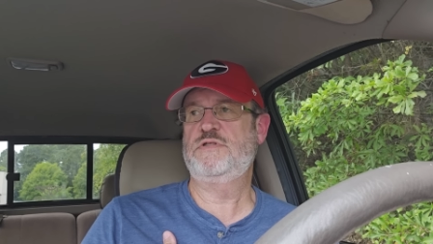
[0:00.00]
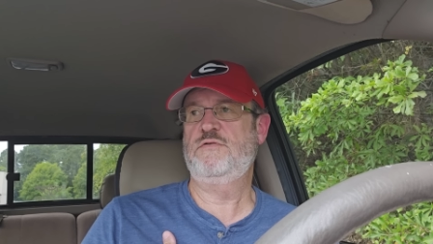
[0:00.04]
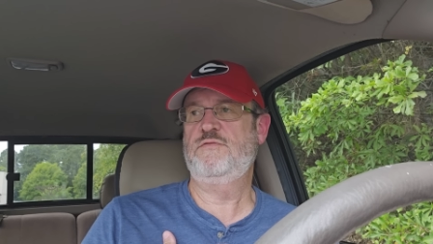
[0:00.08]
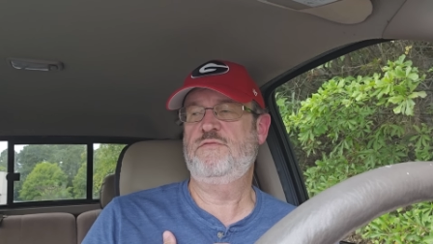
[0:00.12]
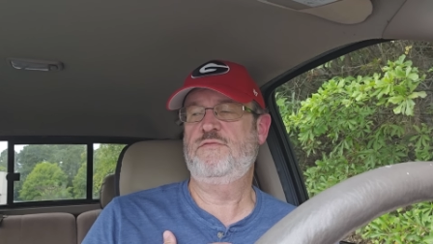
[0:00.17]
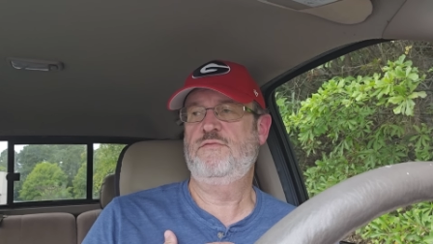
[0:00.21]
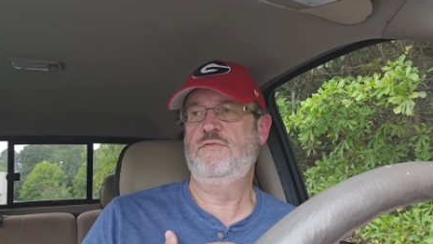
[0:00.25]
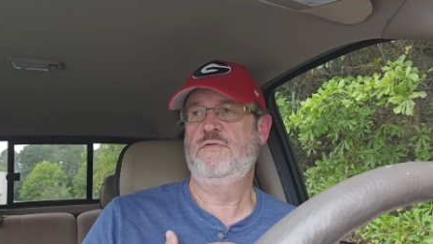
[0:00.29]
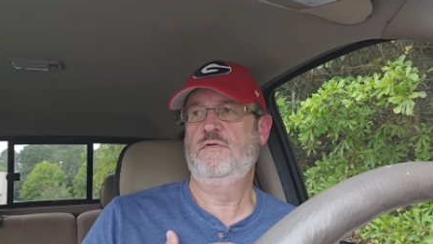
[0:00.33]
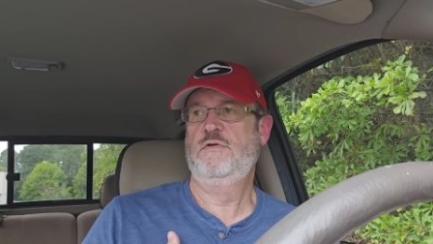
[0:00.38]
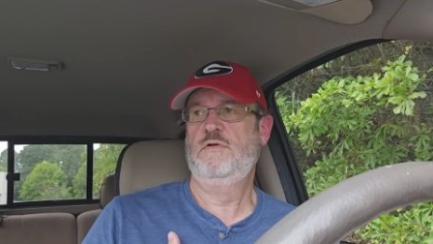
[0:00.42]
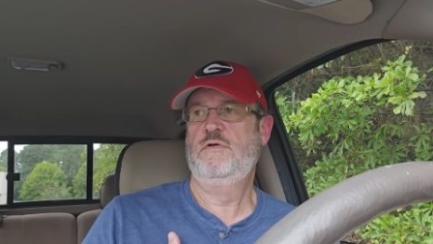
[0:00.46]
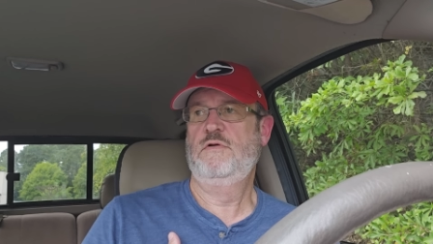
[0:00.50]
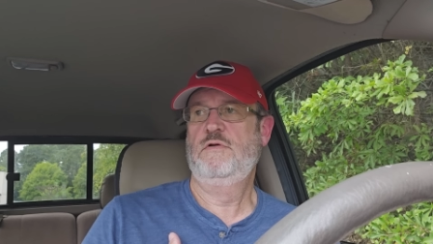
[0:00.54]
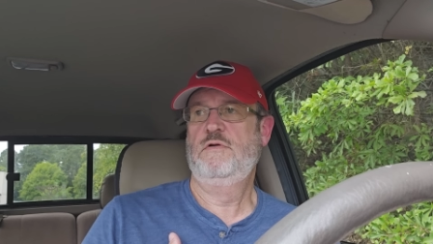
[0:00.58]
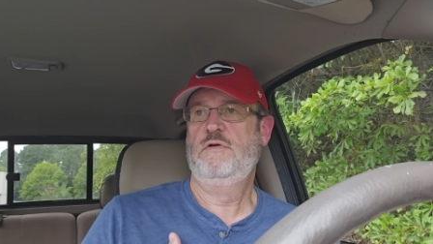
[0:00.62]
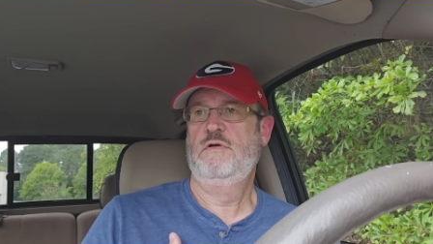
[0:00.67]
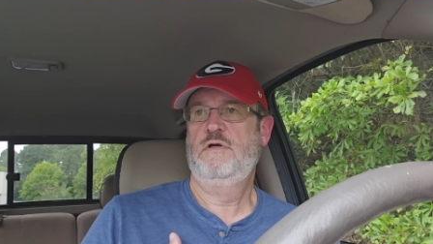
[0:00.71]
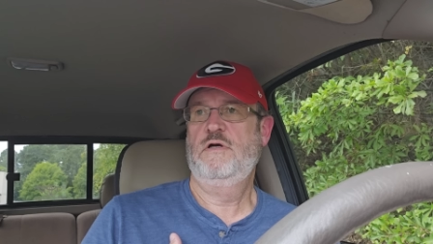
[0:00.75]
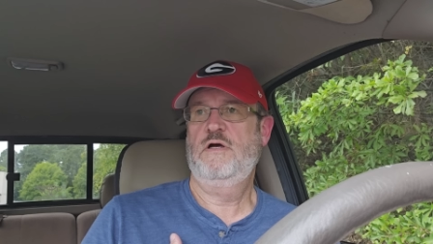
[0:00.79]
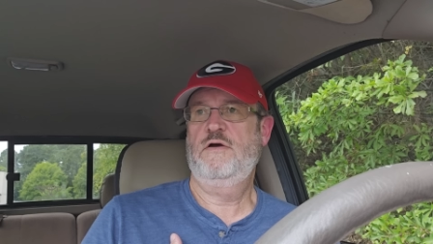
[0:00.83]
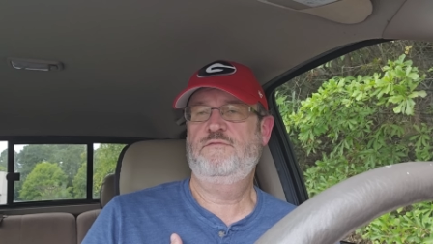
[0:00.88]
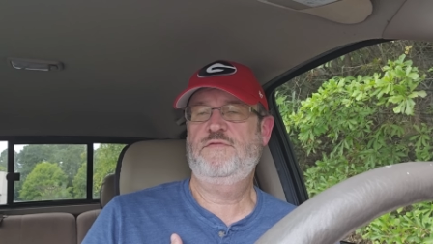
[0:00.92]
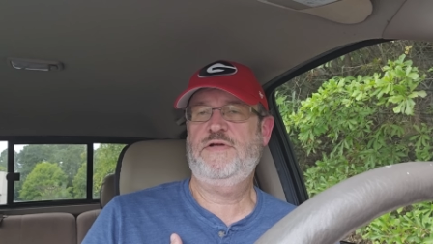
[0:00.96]
of,
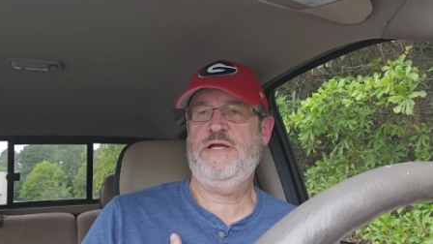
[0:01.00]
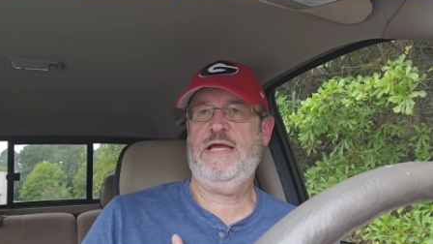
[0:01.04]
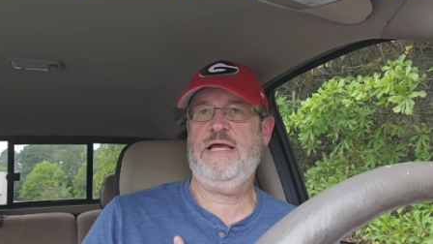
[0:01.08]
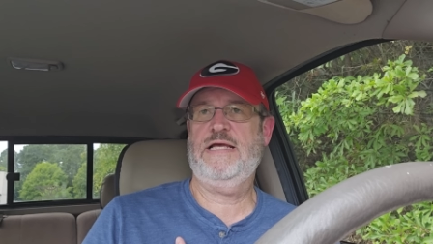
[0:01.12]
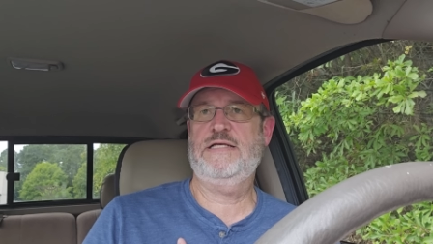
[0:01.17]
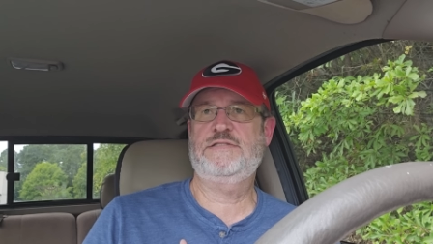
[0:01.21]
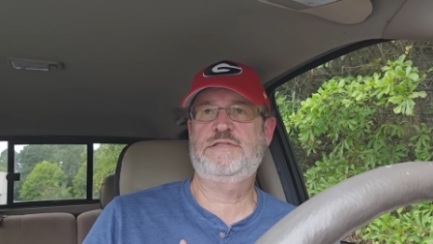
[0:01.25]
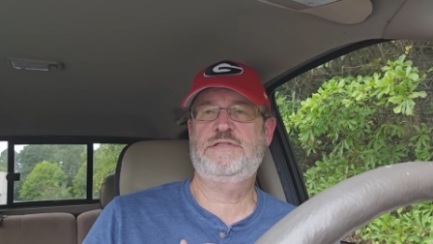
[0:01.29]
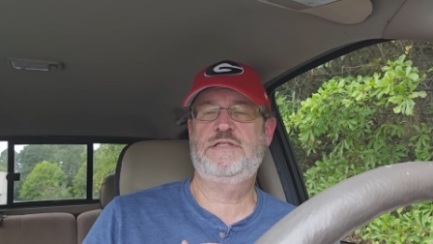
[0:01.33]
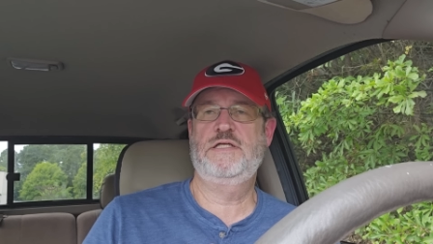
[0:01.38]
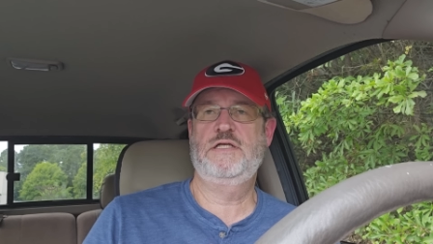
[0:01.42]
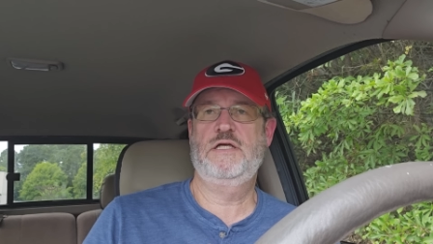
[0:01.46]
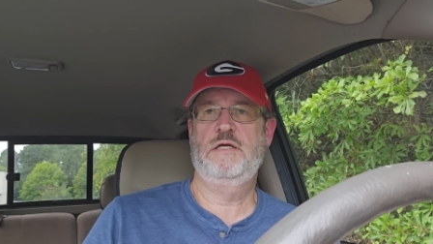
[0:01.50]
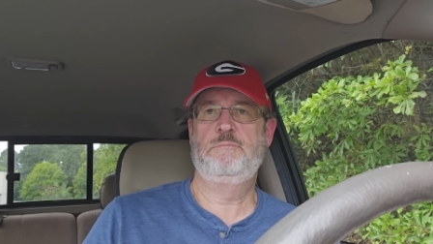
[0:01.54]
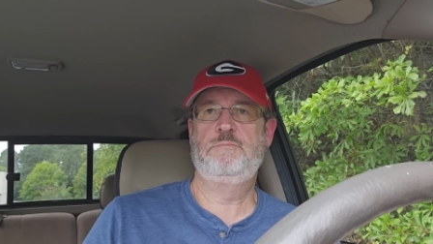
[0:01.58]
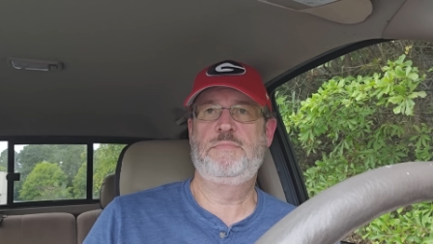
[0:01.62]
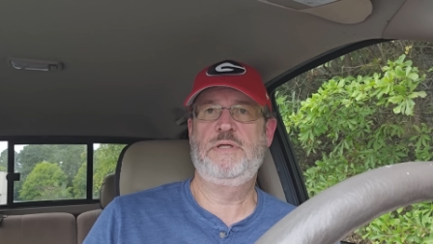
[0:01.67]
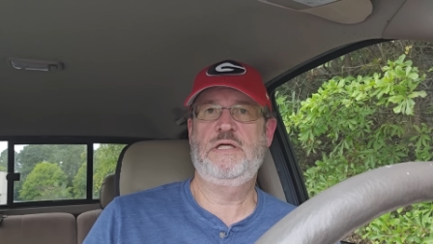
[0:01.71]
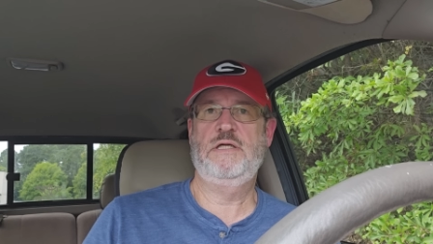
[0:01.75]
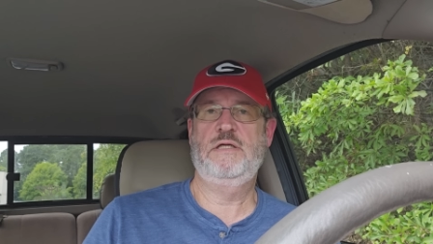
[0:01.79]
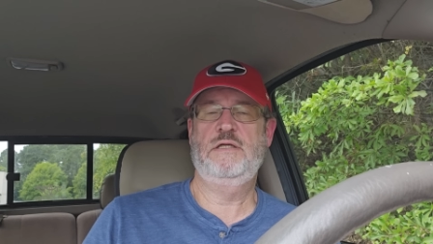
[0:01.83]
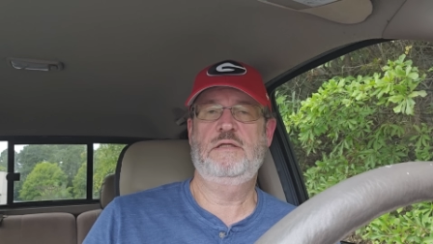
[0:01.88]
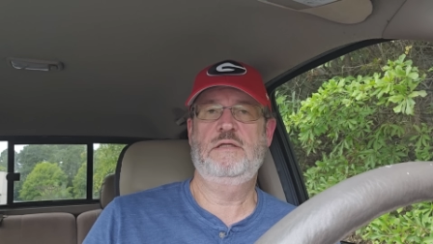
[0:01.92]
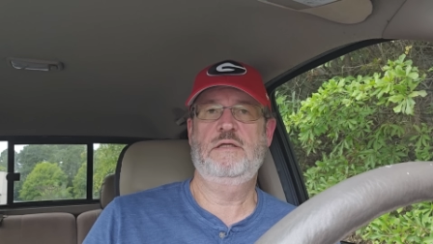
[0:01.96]
of casting a
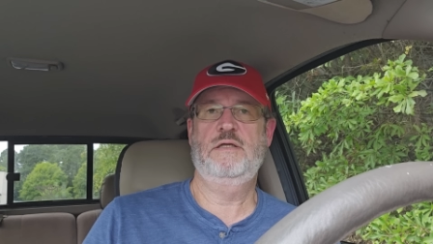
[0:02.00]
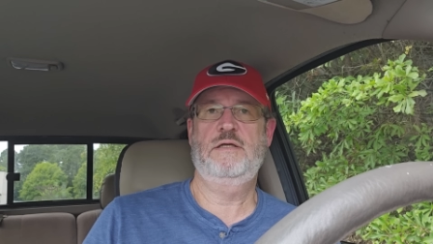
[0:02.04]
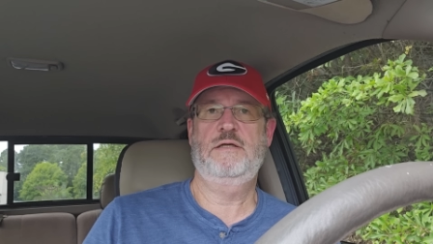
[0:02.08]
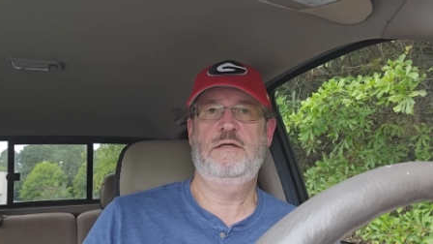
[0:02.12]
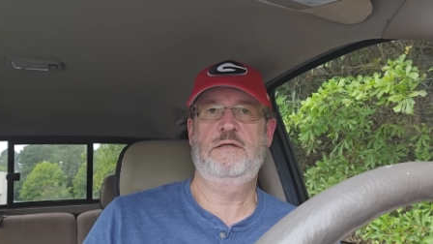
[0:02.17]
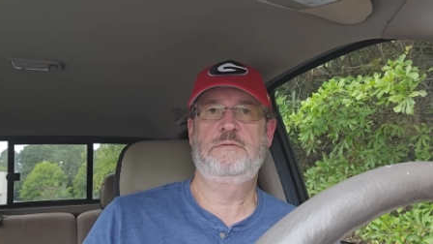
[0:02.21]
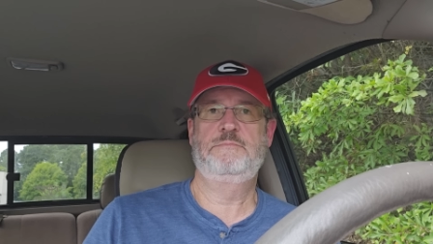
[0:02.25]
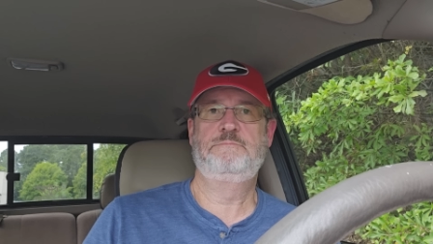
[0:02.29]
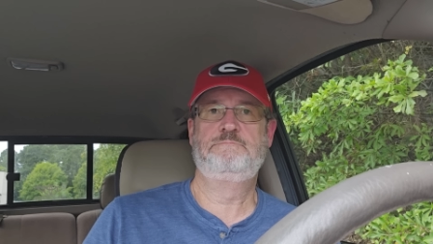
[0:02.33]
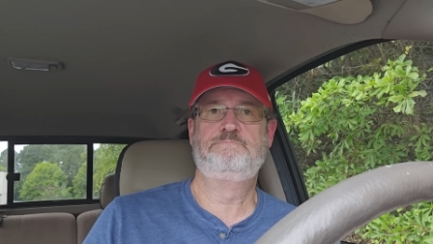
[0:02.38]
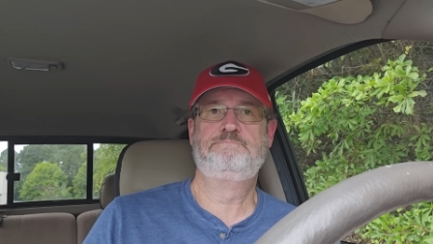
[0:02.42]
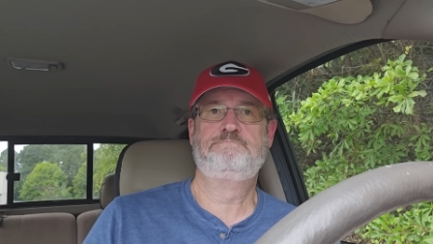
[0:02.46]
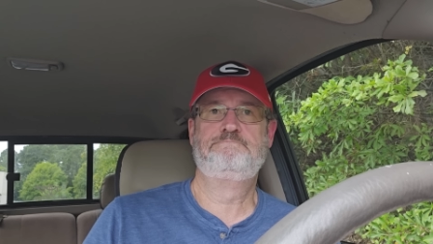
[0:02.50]
big uh,